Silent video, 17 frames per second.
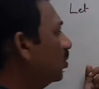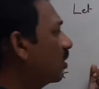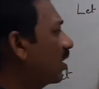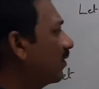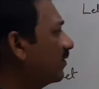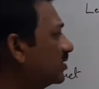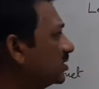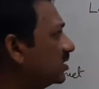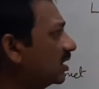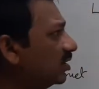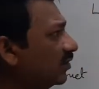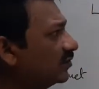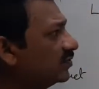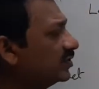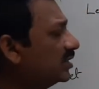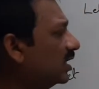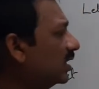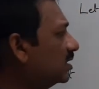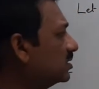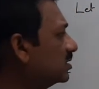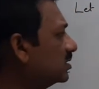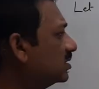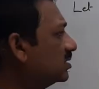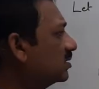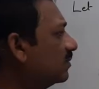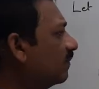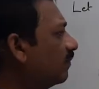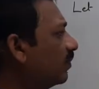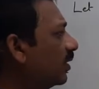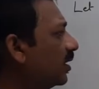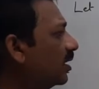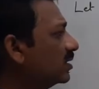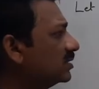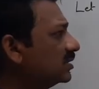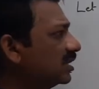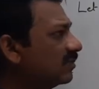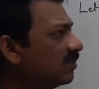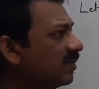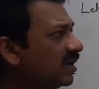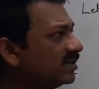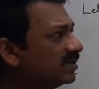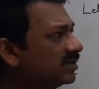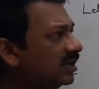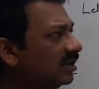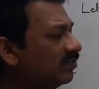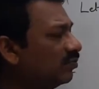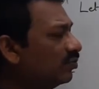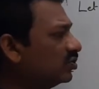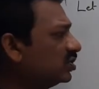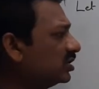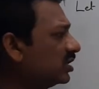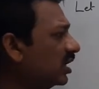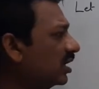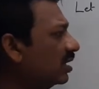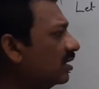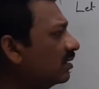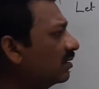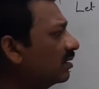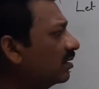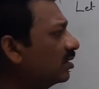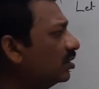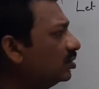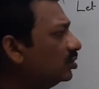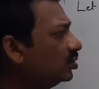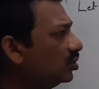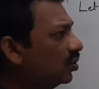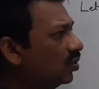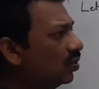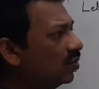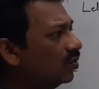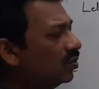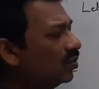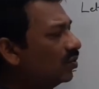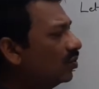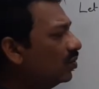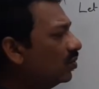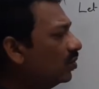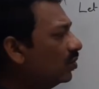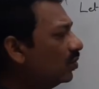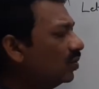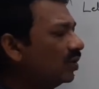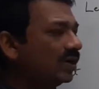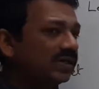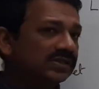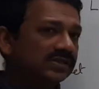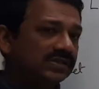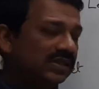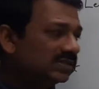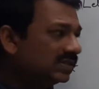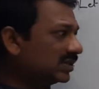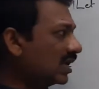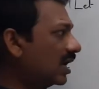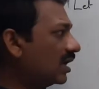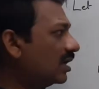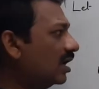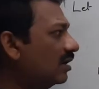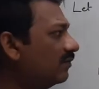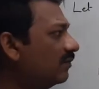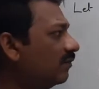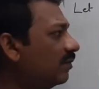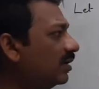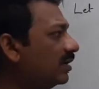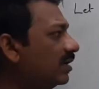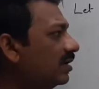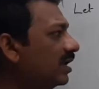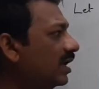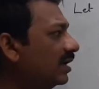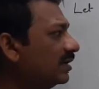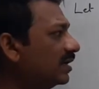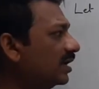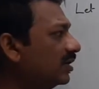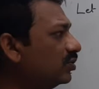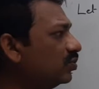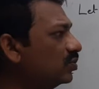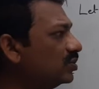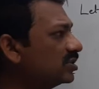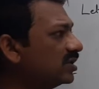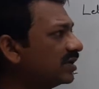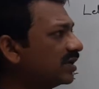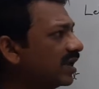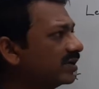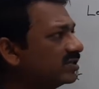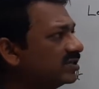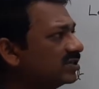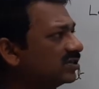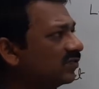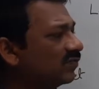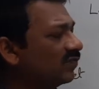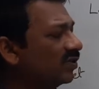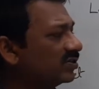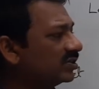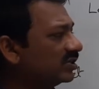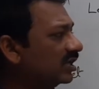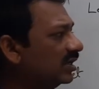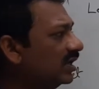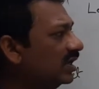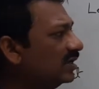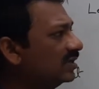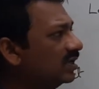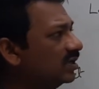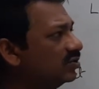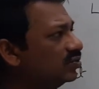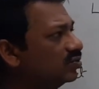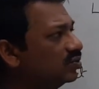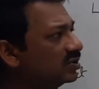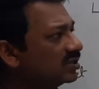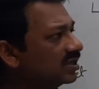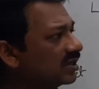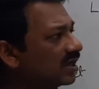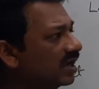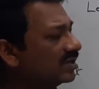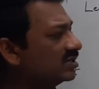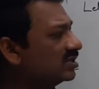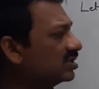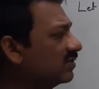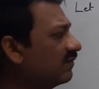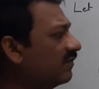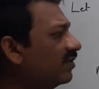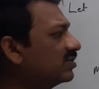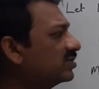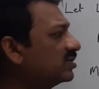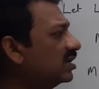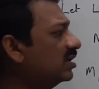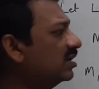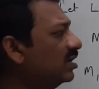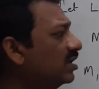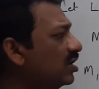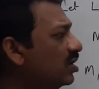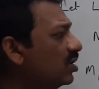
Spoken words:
you have a set of states. Sigma is the input string, tau is the stack alphabet, delta 2 is a transition function. Delta 2 is a transition function,